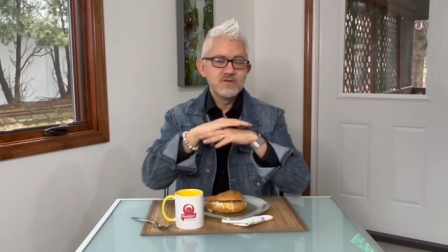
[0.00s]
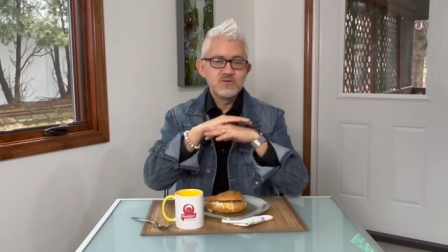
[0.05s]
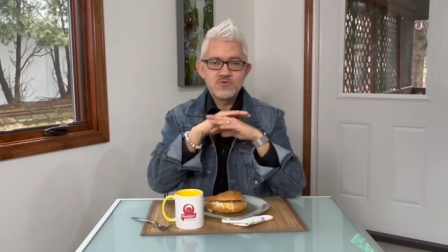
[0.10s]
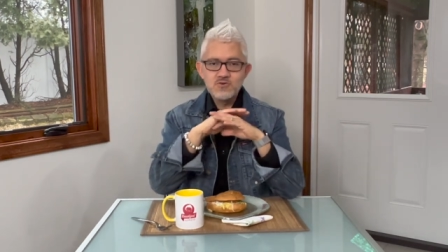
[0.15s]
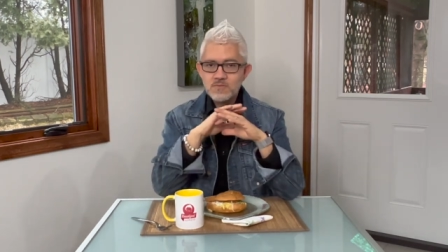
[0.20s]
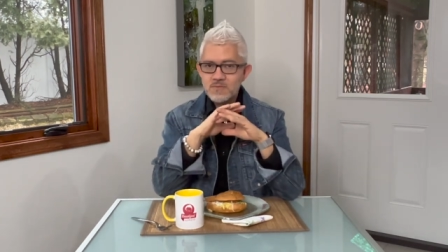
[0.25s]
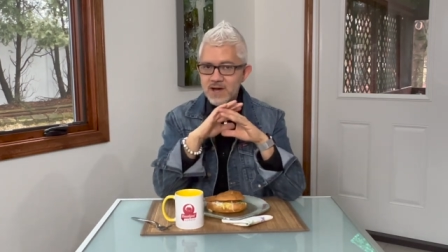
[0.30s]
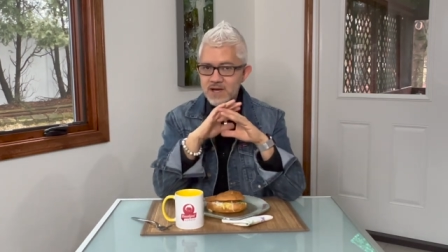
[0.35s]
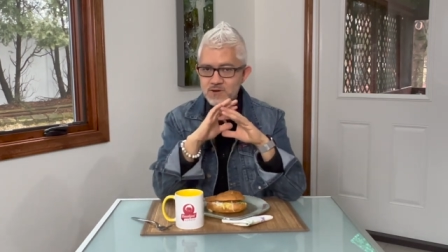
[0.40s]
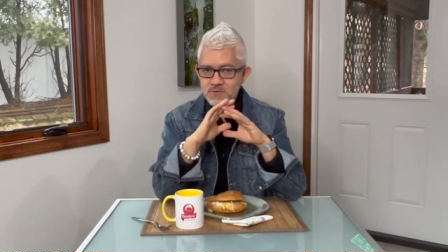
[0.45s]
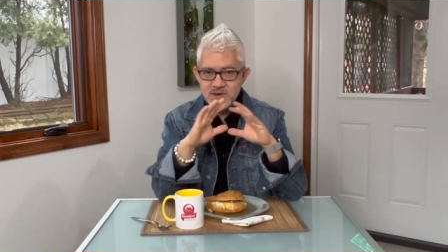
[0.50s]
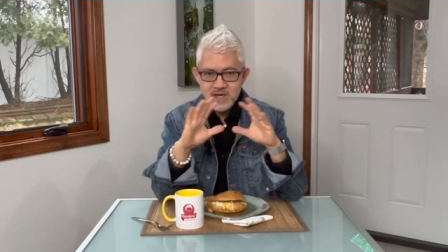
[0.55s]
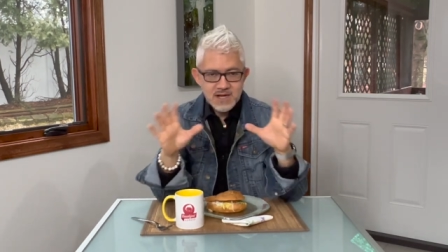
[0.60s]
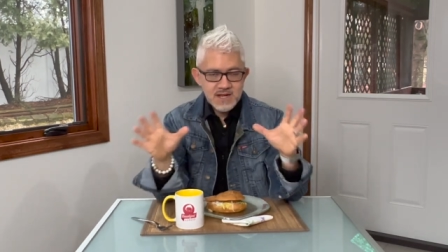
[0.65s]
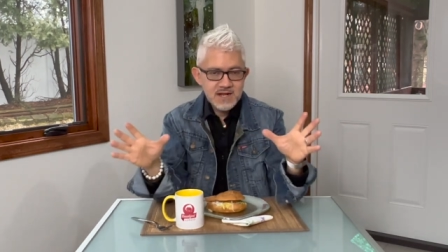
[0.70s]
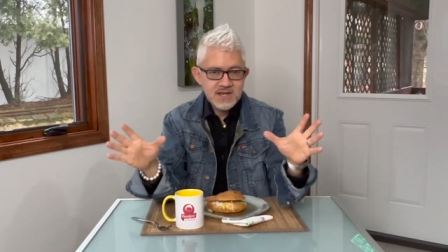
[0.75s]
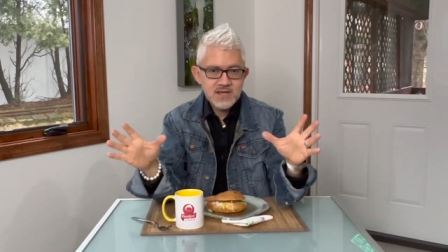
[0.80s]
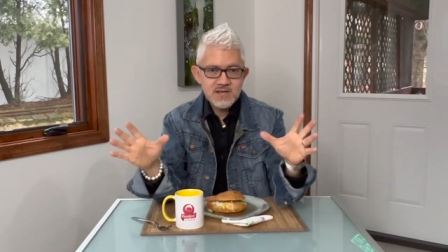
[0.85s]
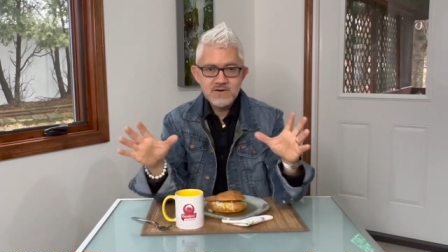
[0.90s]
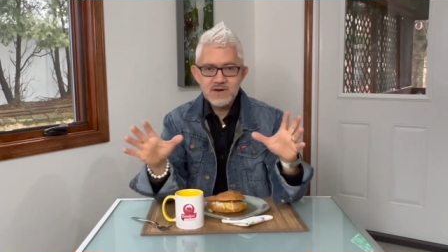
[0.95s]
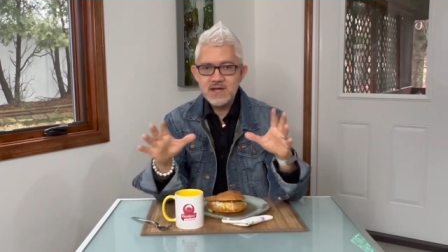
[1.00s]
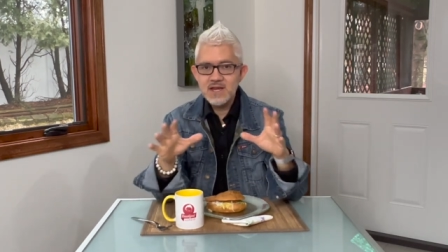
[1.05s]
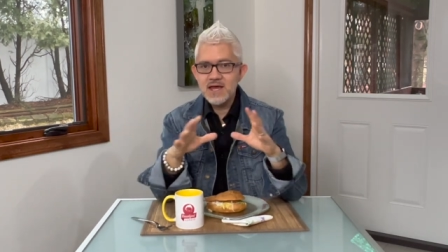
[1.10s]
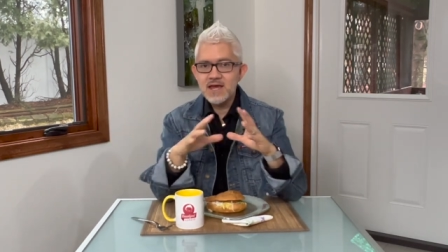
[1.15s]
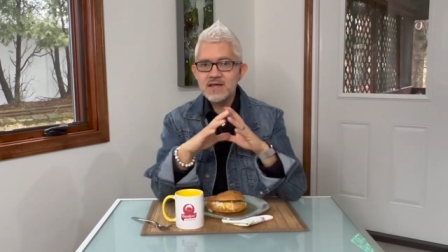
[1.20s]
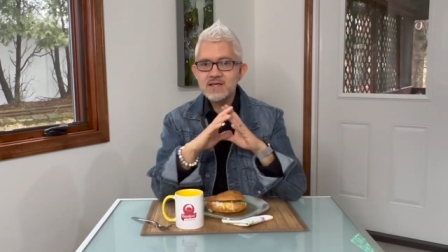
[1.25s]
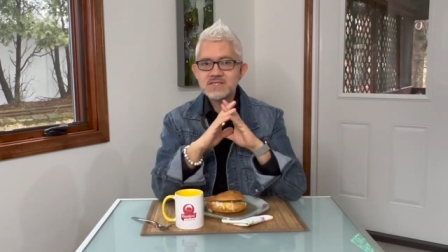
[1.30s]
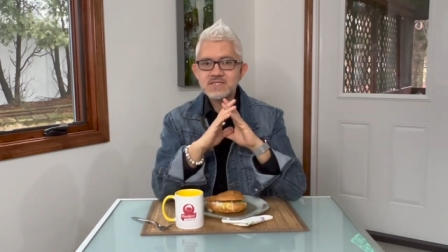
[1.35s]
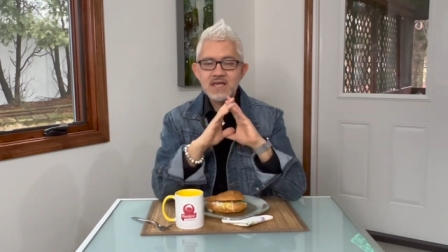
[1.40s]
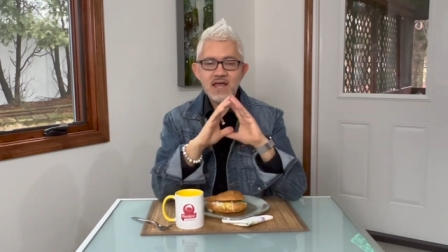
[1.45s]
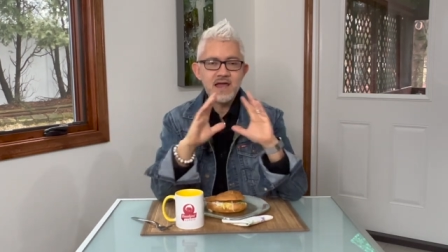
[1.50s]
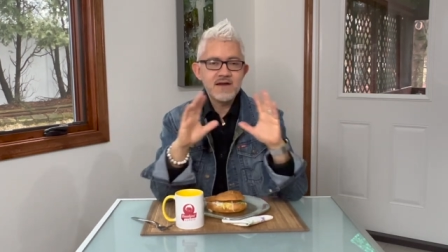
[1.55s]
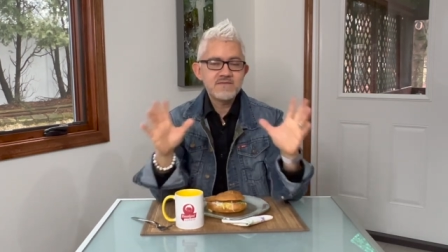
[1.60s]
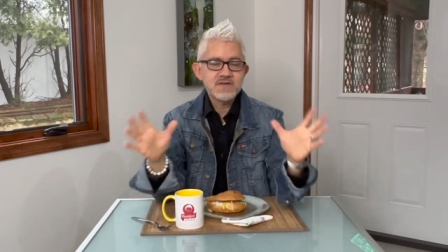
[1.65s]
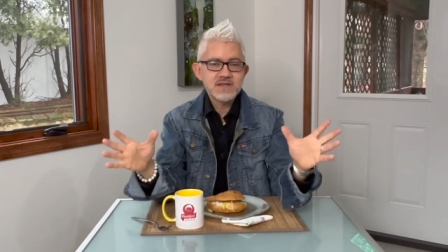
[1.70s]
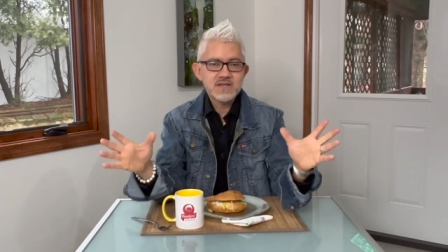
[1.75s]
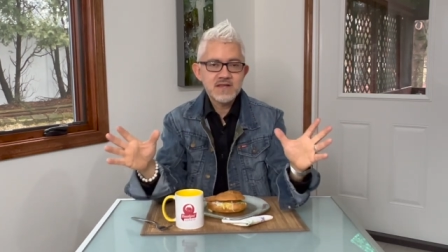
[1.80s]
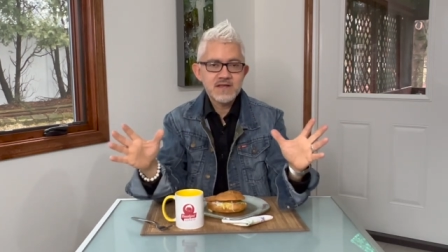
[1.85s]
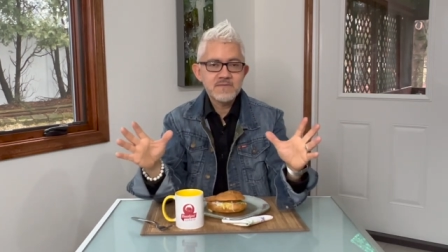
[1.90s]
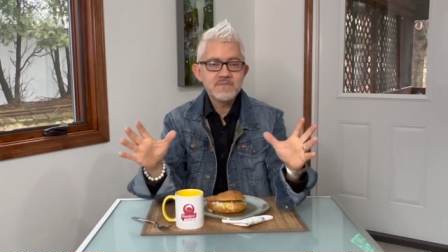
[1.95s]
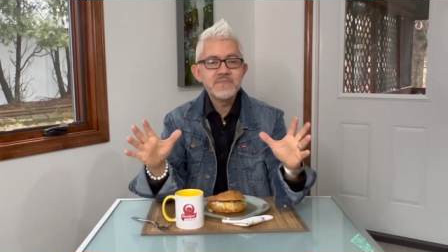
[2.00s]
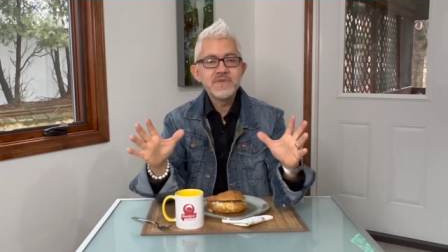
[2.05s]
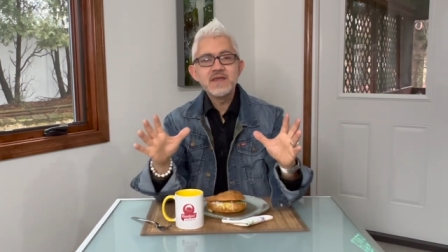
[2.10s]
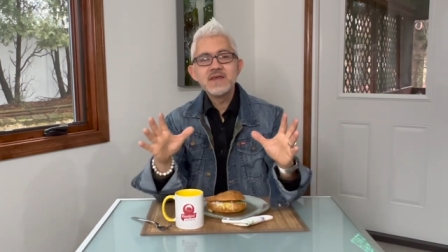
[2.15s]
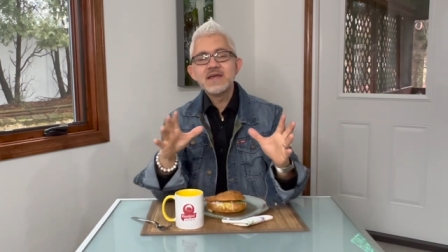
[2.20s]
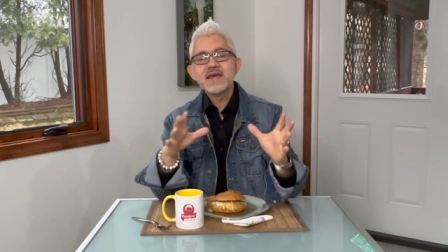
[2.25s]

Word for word: to my weekly Q&As, everything.